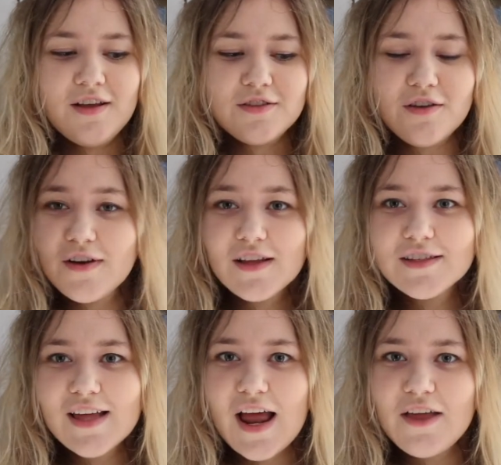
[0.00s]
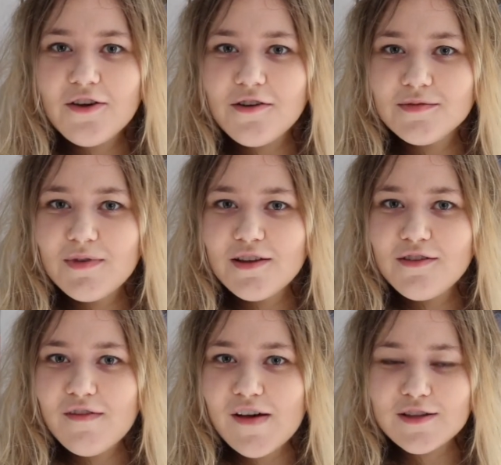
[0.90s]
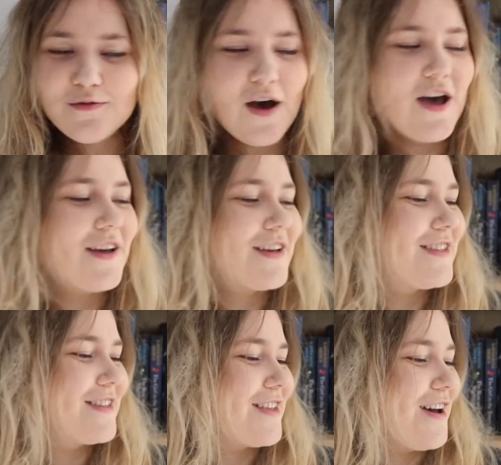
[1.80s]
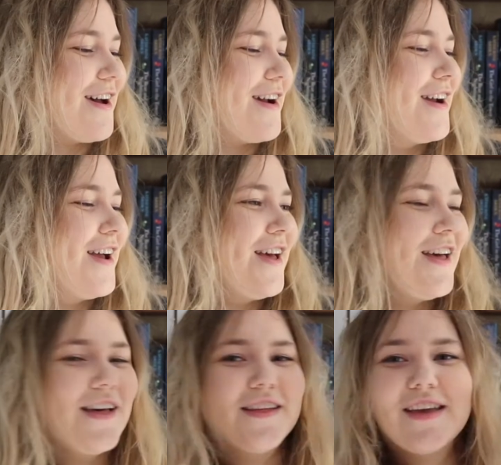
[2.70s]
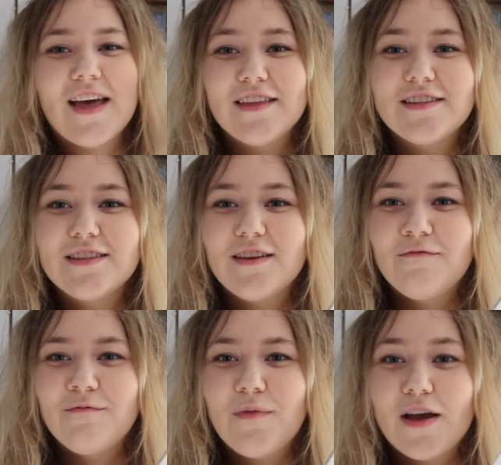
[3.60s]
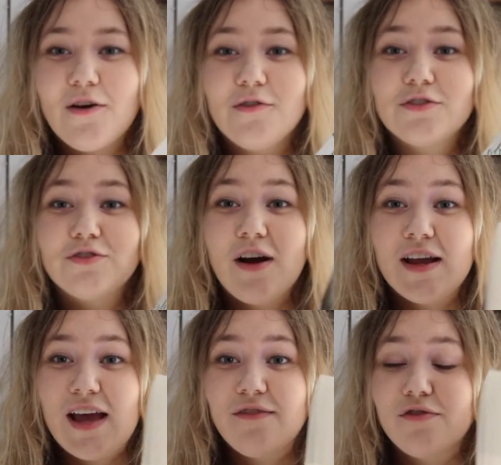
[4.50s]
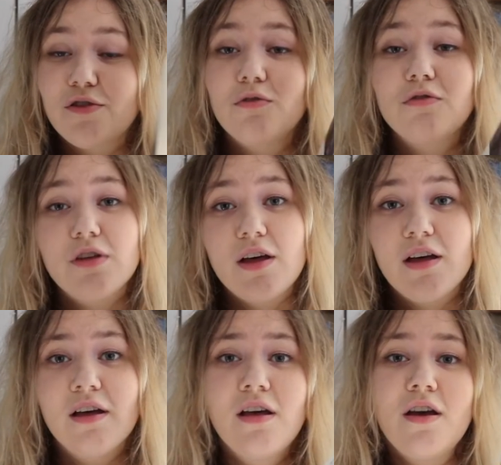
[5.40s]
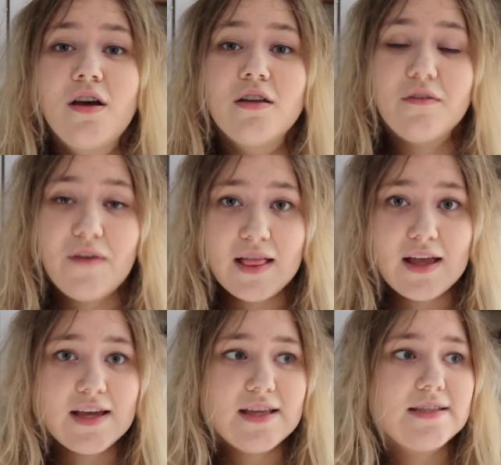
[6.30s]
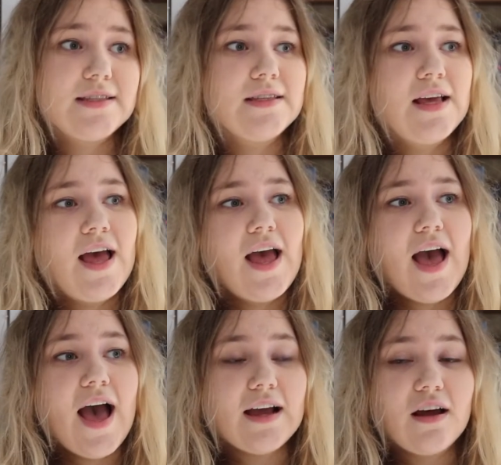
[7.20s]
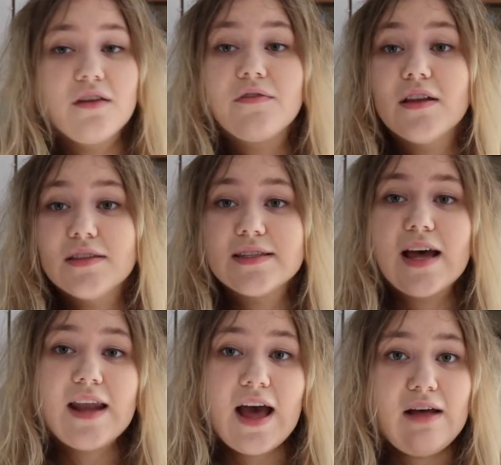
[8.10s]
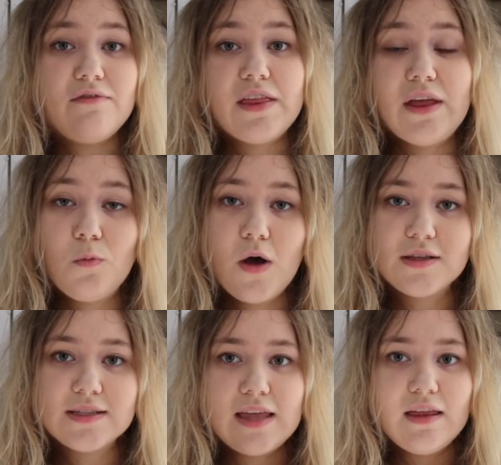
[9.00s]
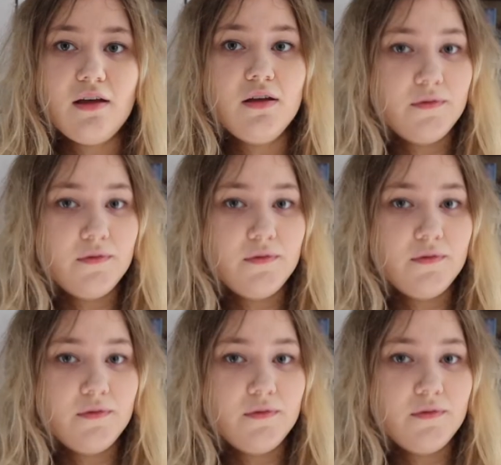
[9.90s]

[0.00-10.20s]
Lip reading: don't really understand how the Cosmo universe works. So yeah, this is my goal, to try and get through all the novellas and kind of understand how everything works together.